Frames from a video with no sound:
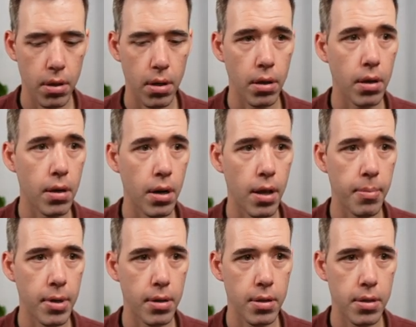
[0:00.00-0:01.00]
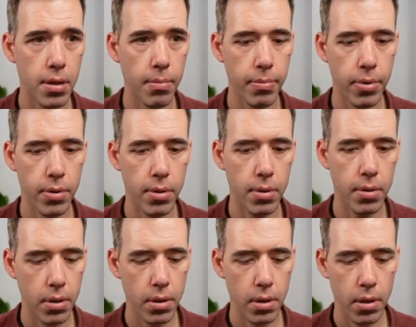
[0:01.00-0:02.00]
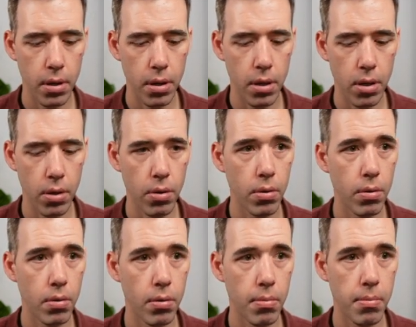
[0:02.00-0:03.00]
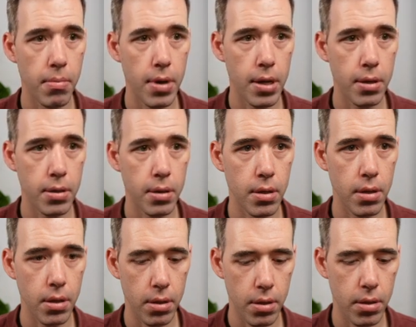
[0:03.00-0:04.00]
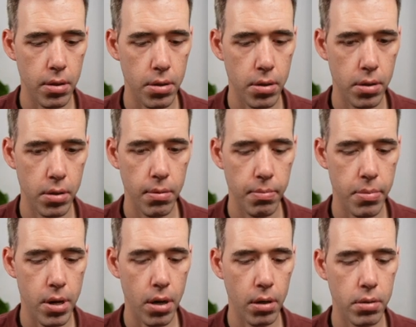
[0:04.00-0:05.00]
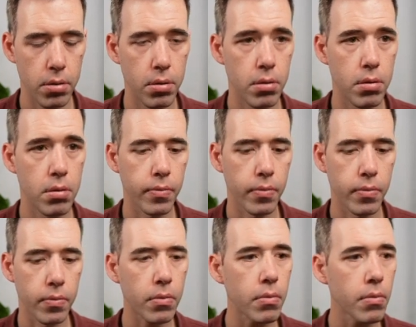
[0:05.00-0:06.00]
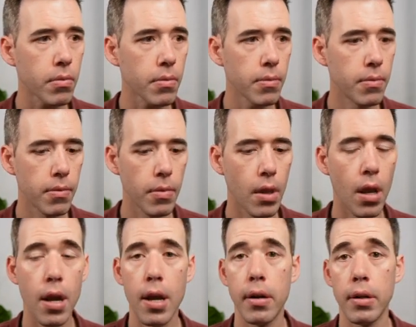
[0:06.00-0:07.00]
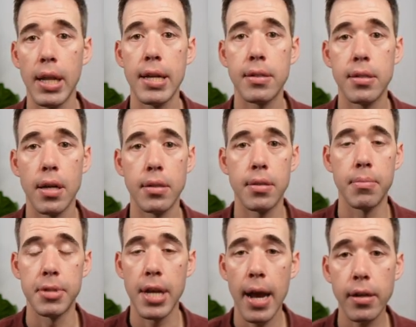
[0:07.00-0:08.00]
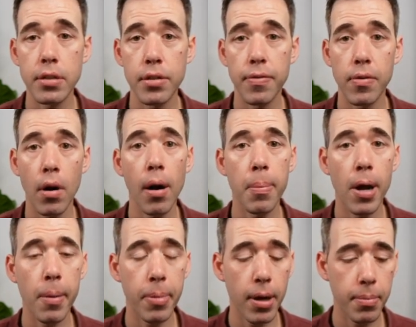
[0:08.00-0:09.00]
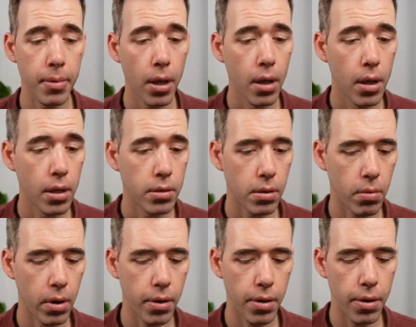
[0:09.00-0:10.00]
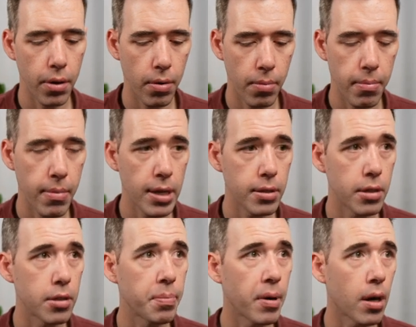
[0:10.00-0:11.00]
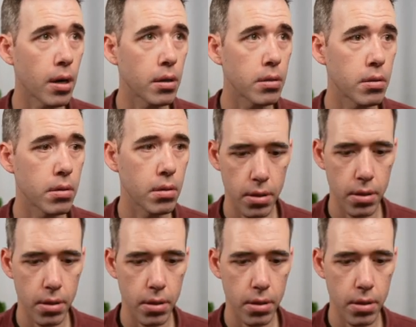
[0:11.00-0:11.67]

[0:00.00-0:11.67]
I'm going to name it simple QMessageBox. And let's set some text for our pop-up. So we're going to do messagebox